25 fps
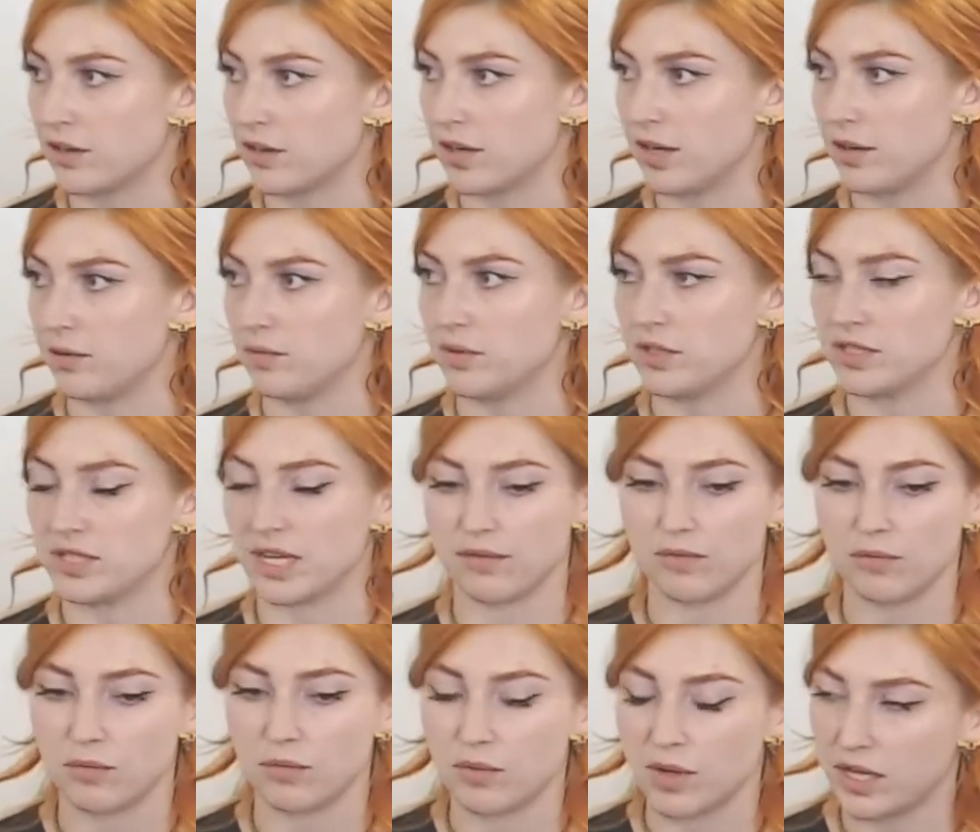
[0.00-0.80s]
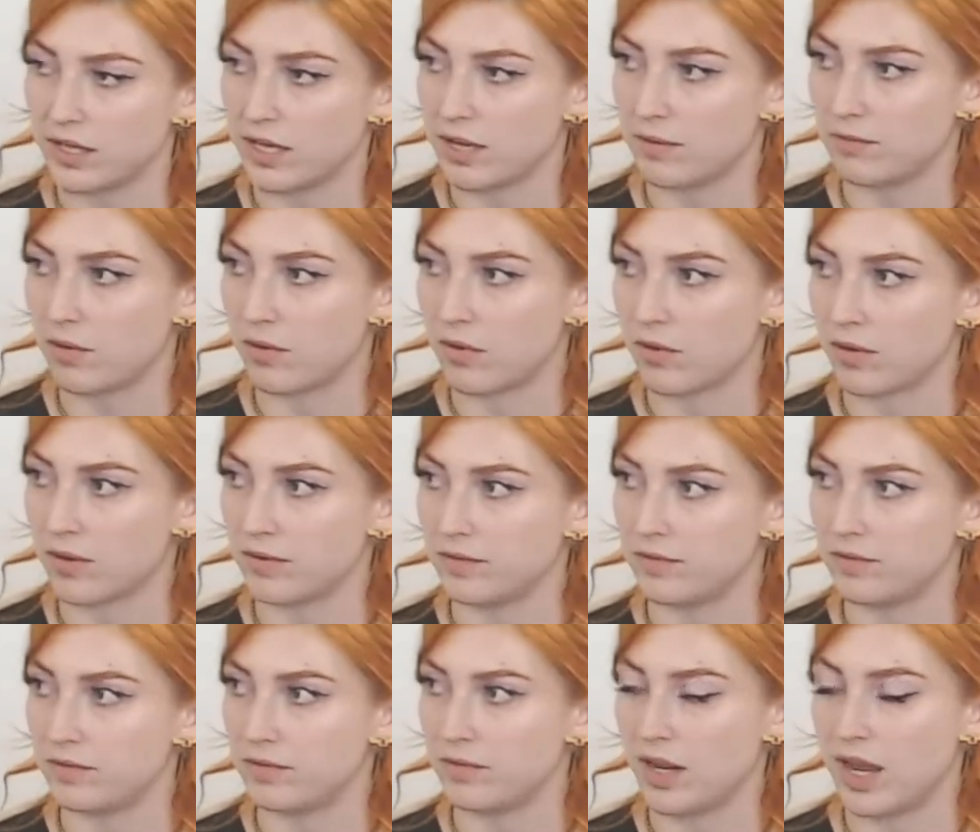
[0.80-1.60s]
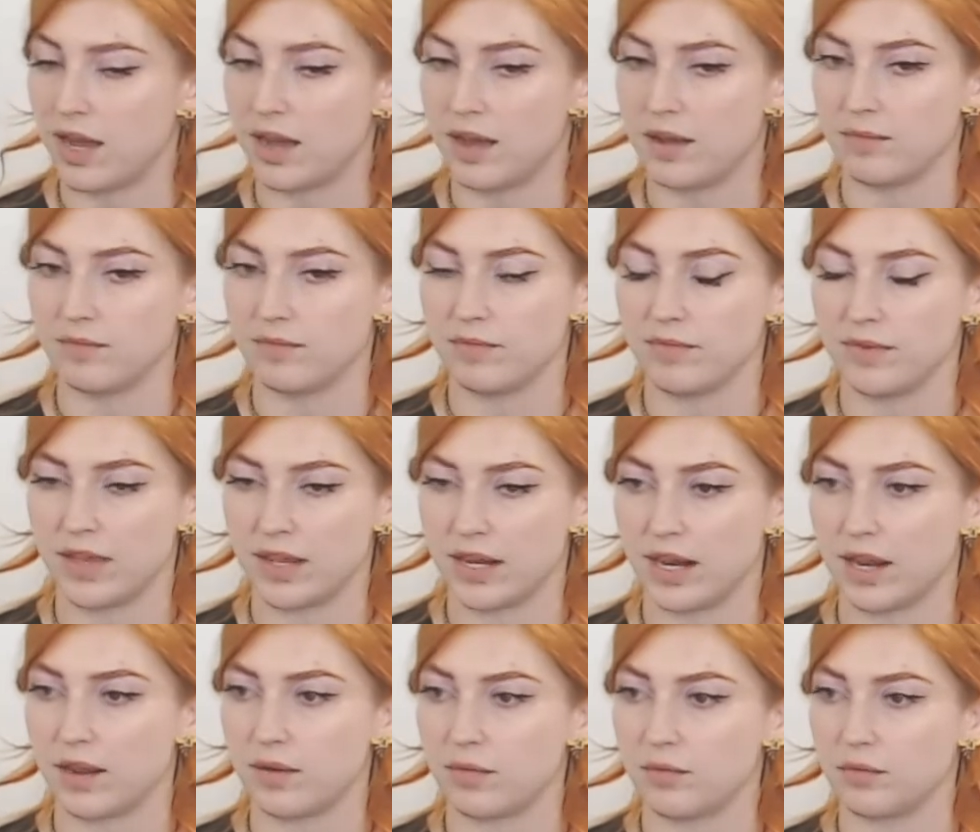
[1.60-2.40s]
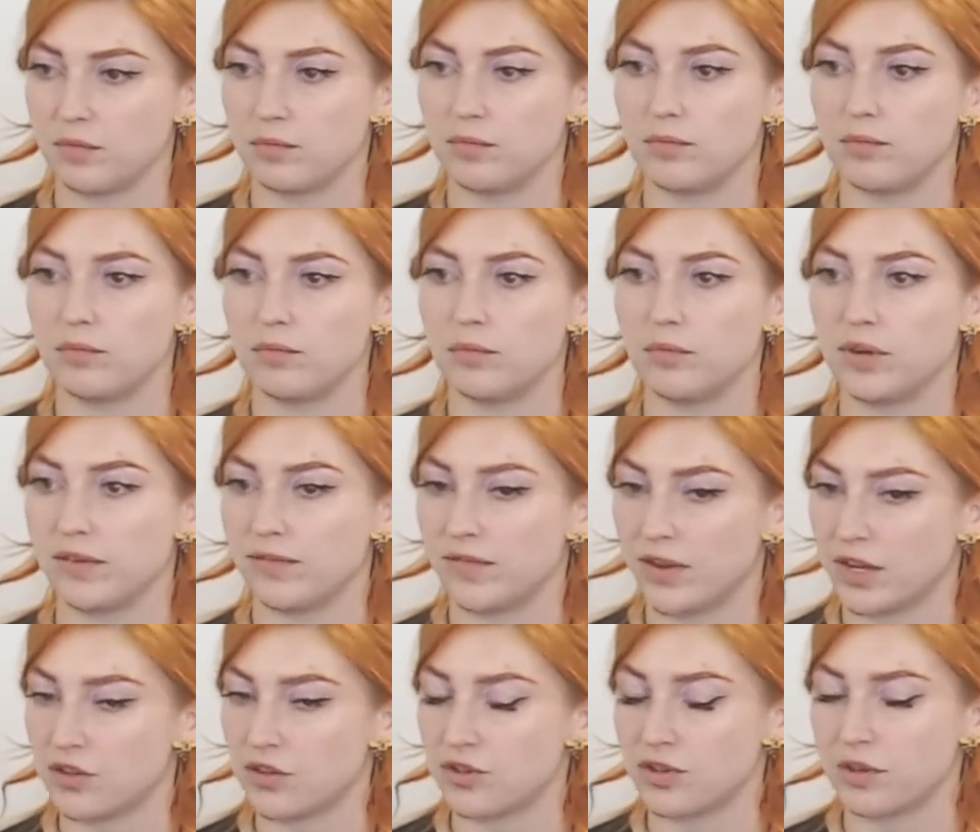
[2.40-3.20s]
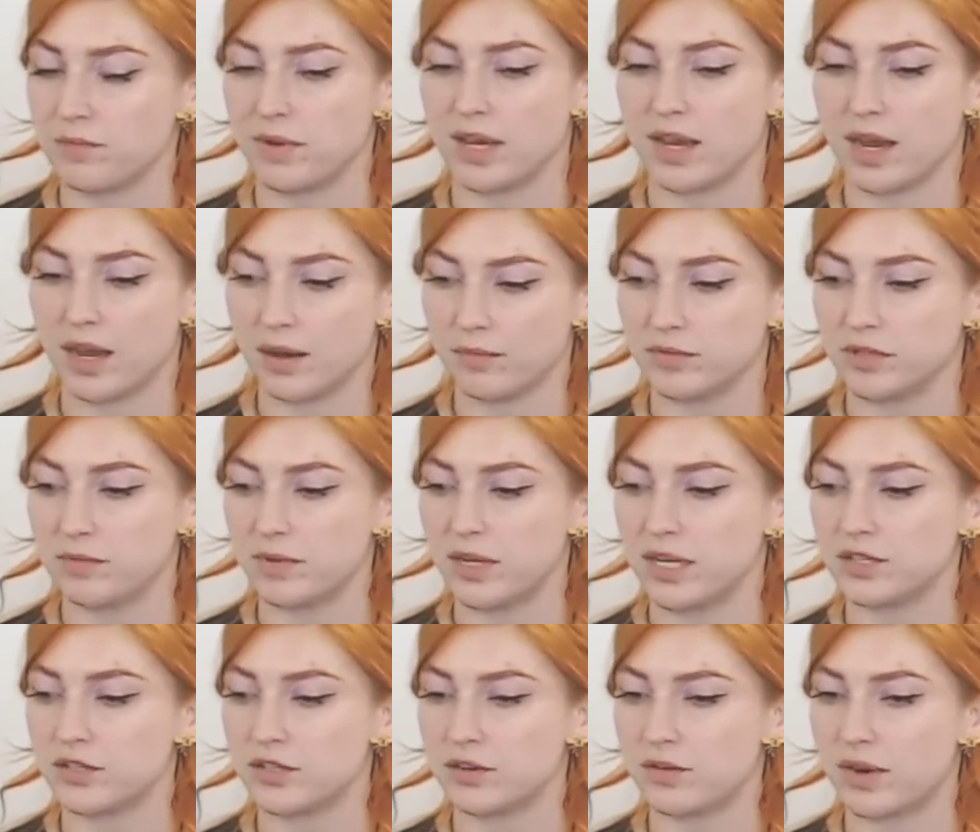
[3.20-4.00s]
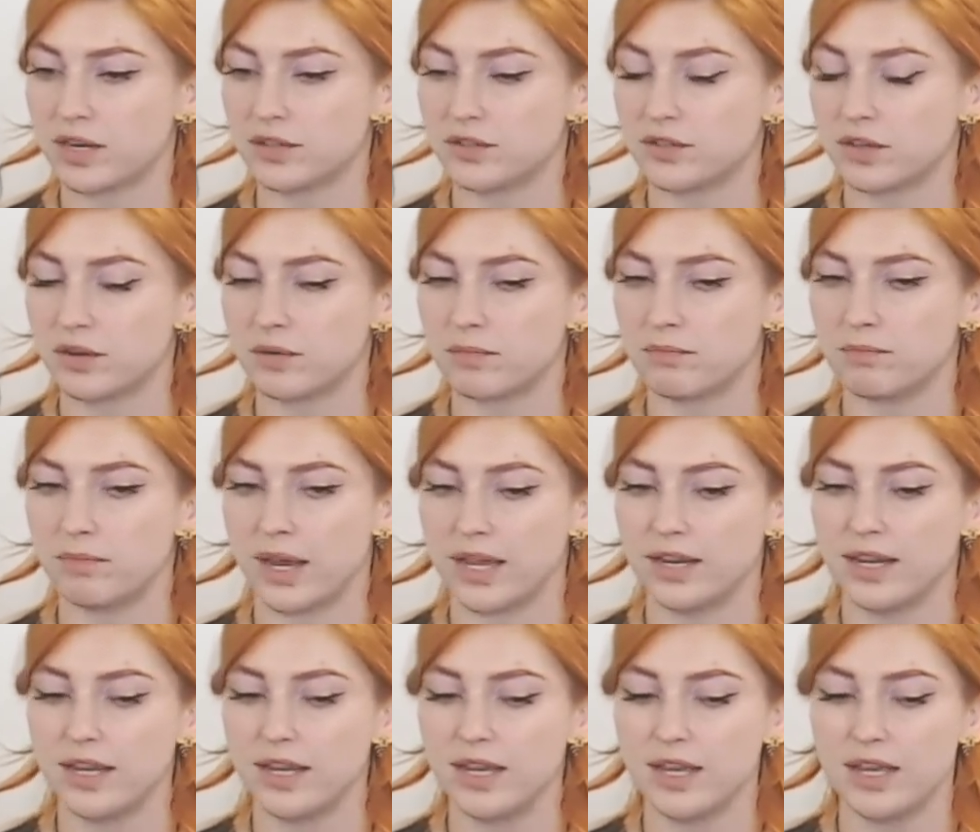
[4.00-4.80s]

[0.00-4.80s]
It was like really important that I would eventually become to be a director, but